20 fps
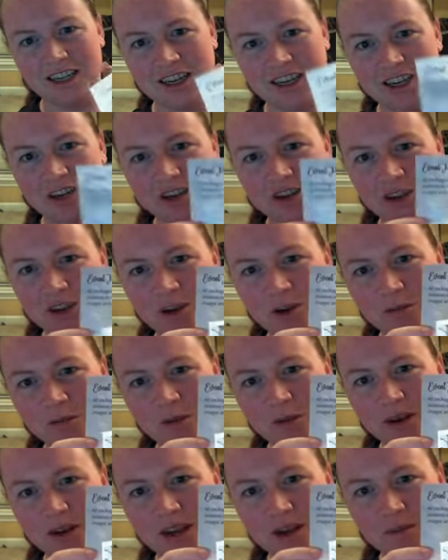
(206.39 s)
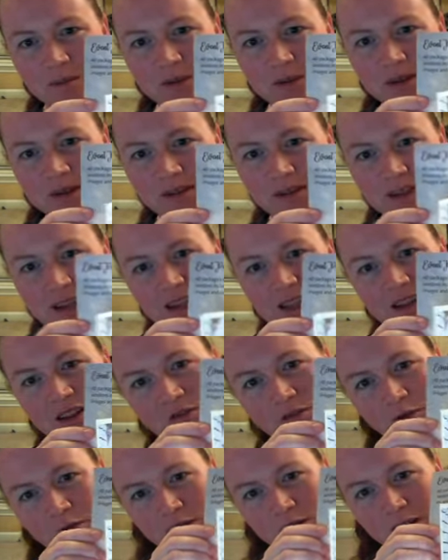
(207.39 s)
You know, you open it up, and the
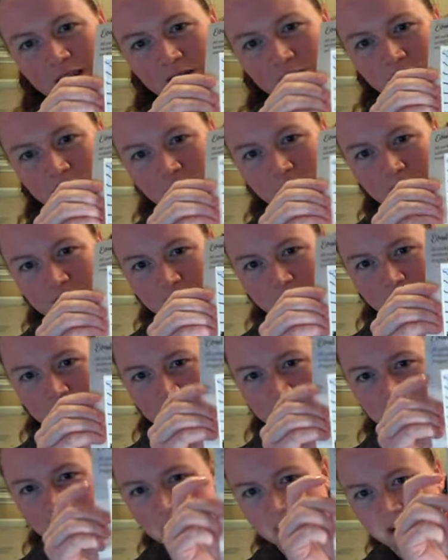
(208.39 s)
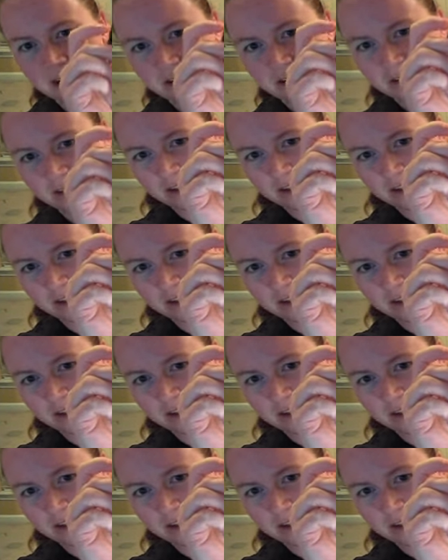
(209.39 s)
fold out works pretty well.